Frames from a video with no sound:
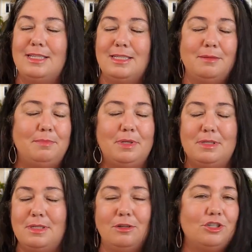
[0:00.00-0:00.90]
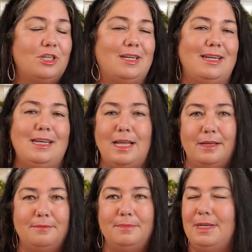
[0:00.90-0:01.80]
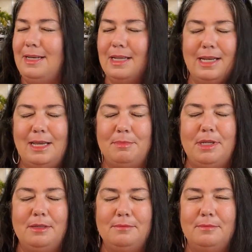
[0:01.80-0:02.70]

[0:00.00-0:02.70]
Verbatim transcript: Zip, zilch, nada. Not happening.